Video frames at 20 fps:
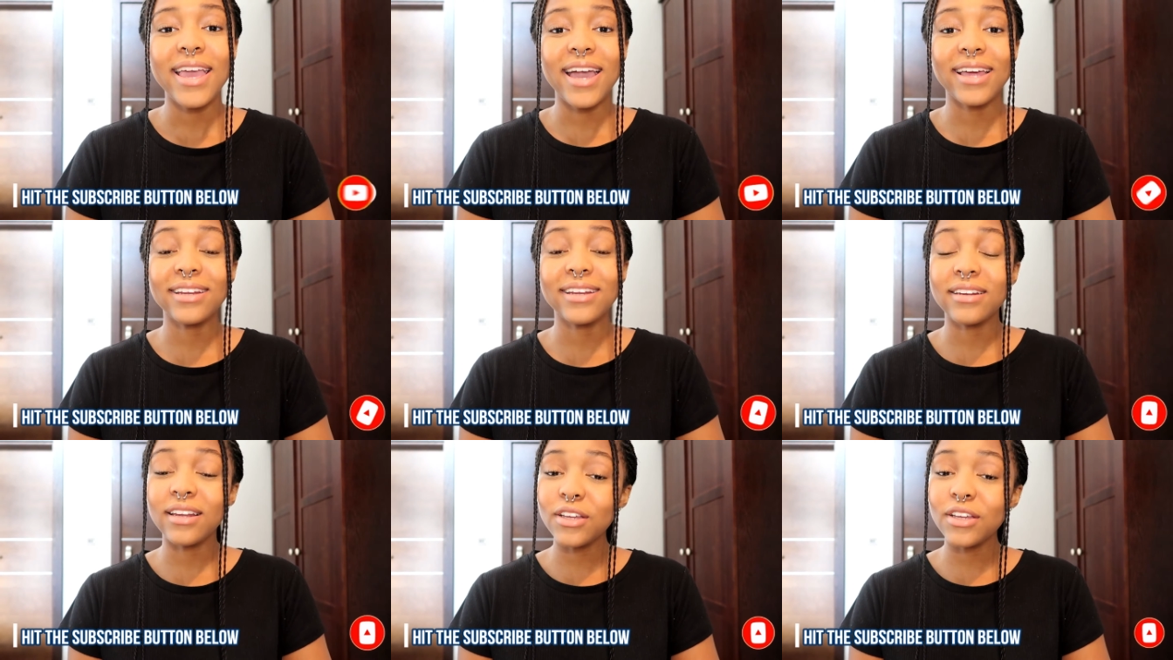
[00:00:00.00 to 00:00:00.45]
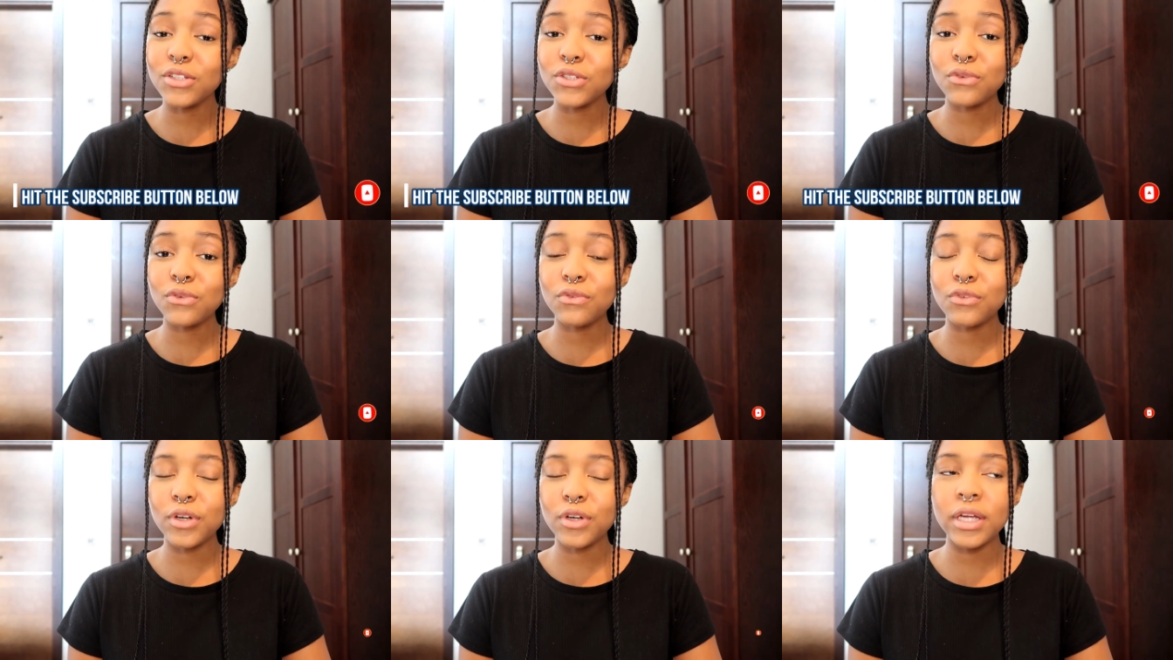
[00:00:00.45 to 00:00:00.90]
and it
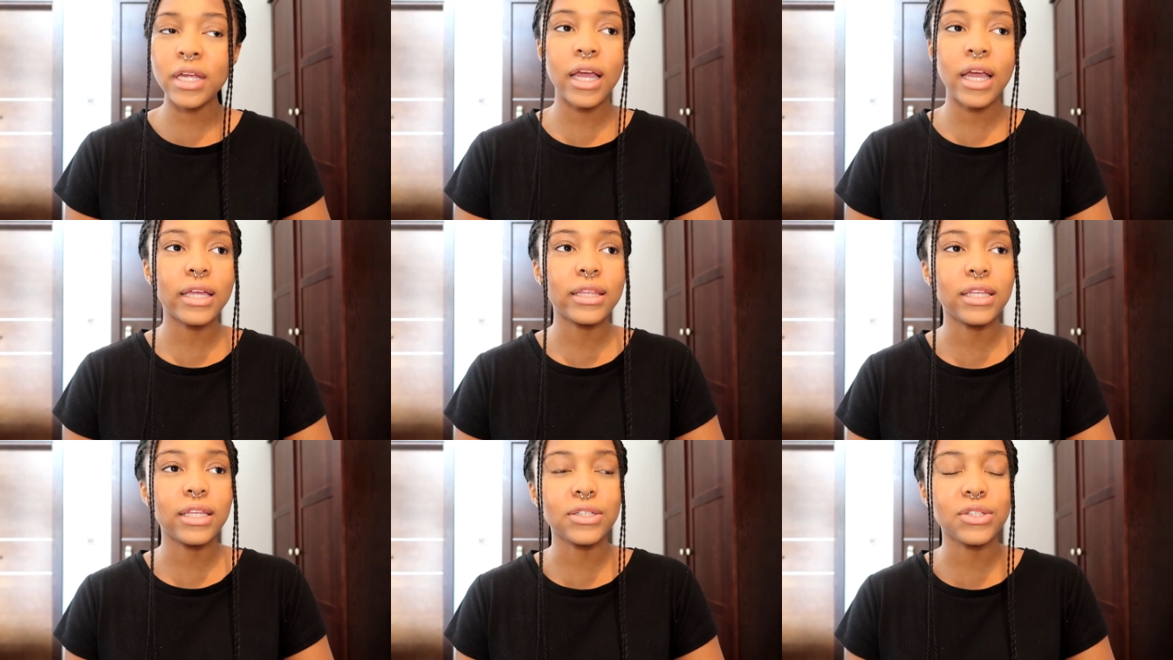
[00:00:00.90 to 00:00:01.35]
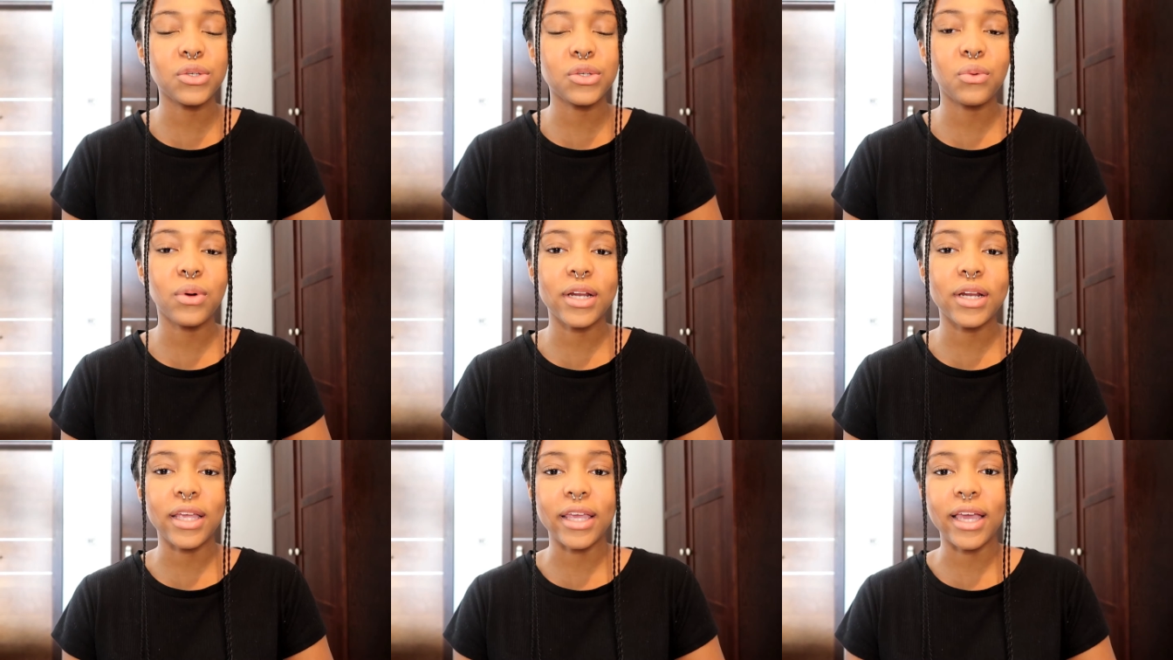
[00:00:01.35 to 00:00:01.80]
is free unless
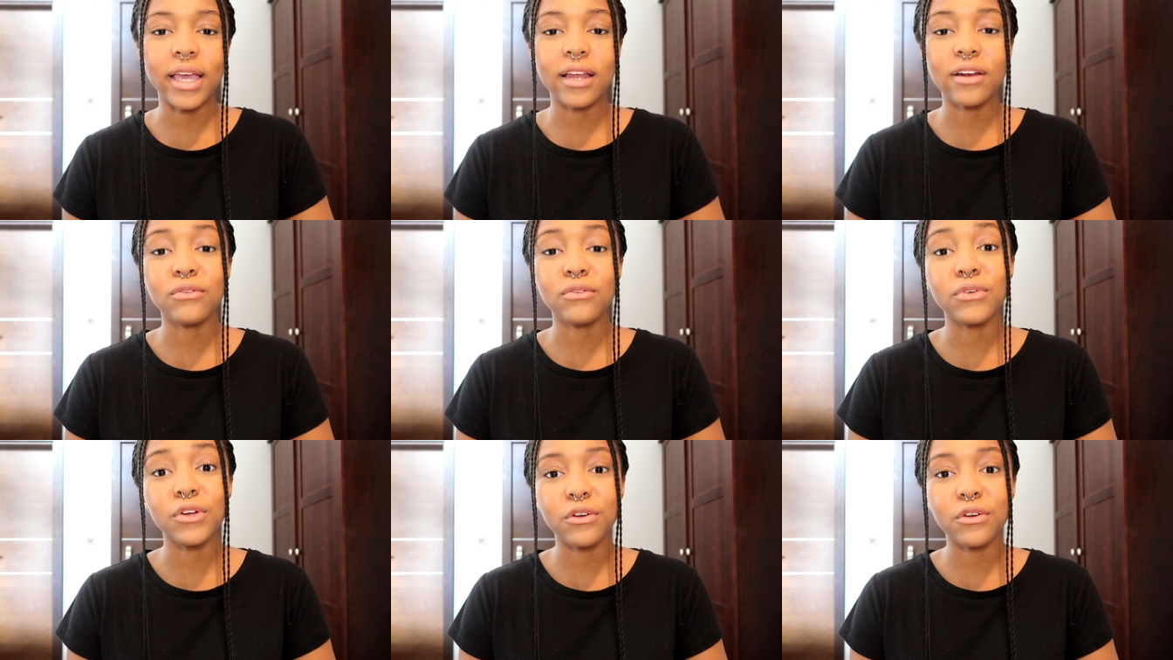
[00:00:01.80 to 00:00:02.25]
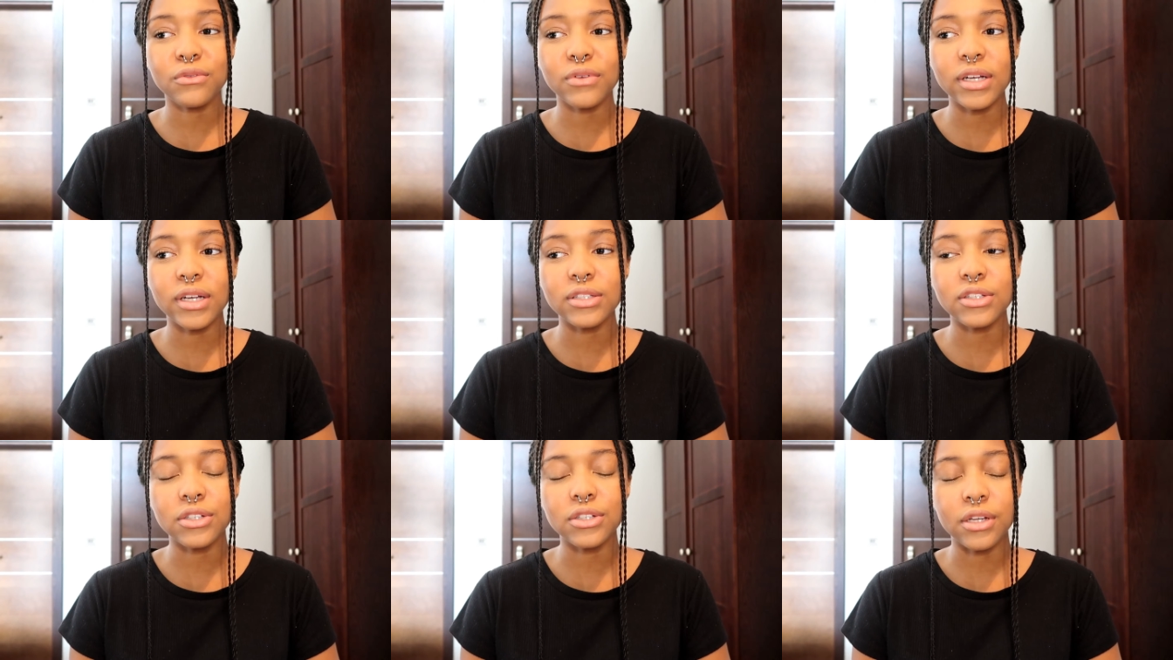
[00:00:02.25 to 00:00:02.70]
you want to get a
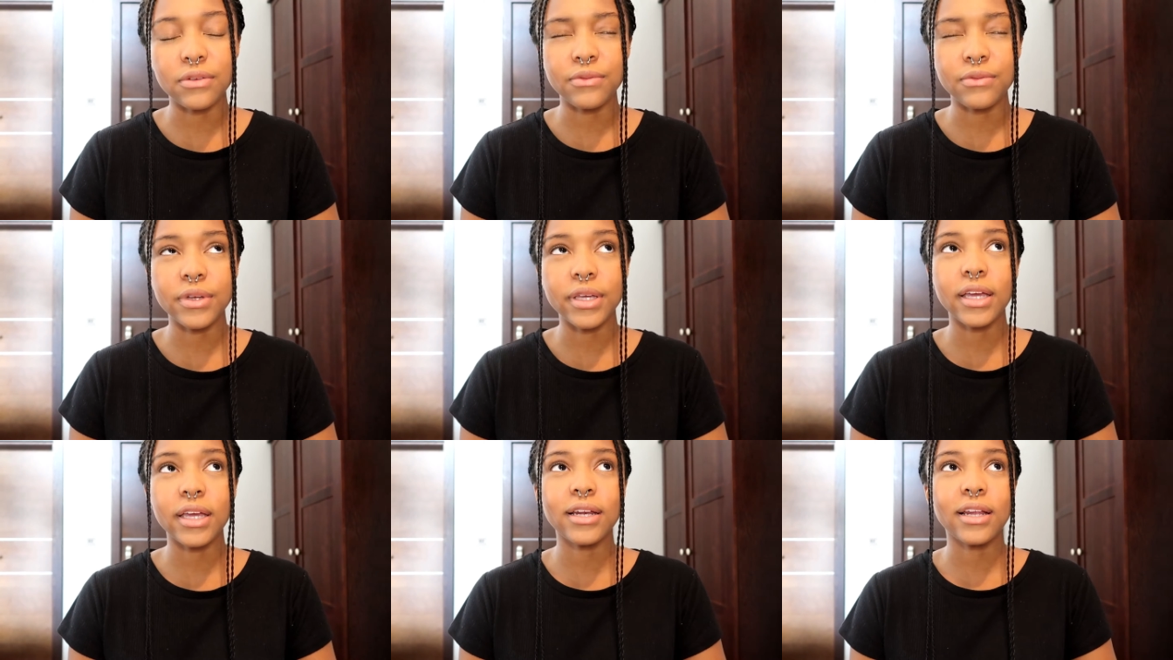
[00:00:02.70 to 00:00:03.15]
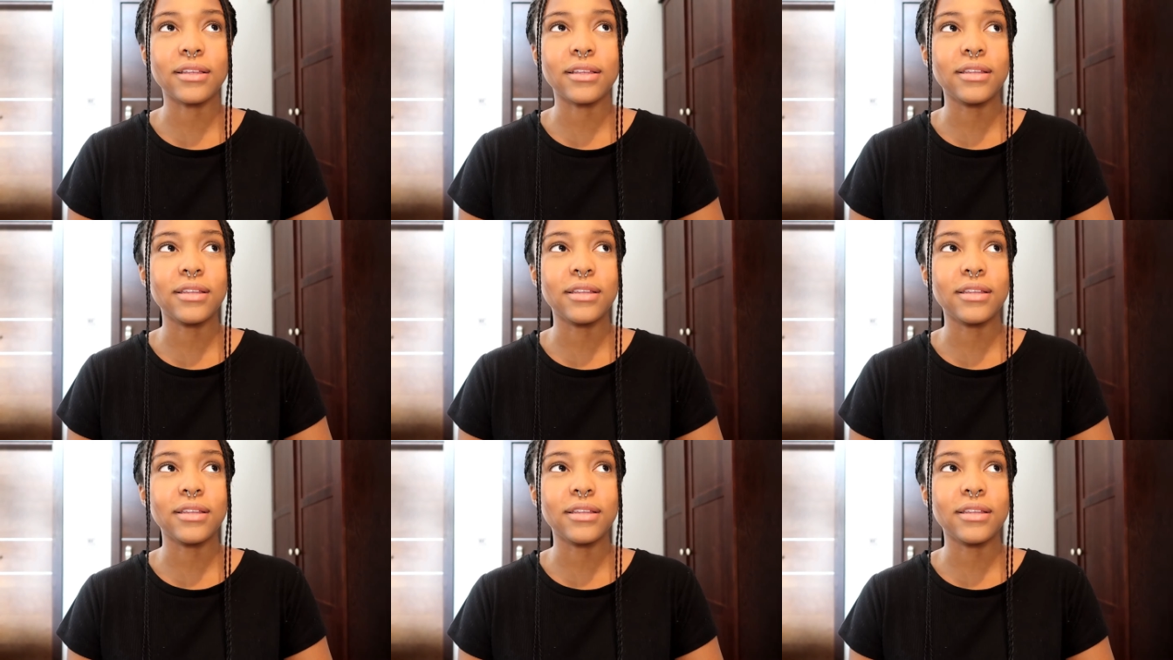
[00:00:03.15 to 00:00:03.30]
verified certificate.